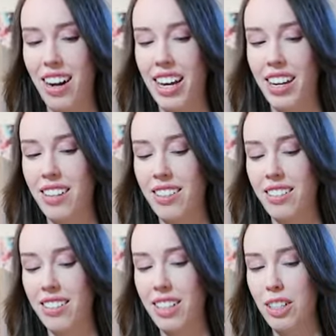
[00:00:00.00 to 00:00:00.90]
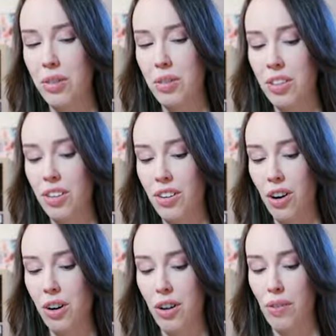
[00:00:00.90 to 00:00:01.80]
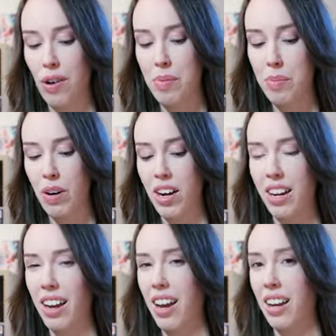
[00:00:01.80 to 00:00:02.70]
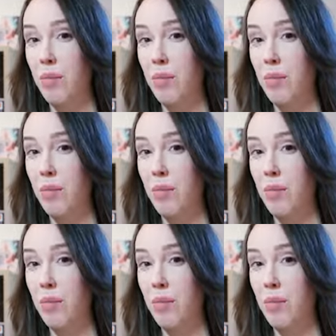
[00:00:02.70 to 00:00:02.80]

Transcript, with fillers: I still don't know if I'll be buying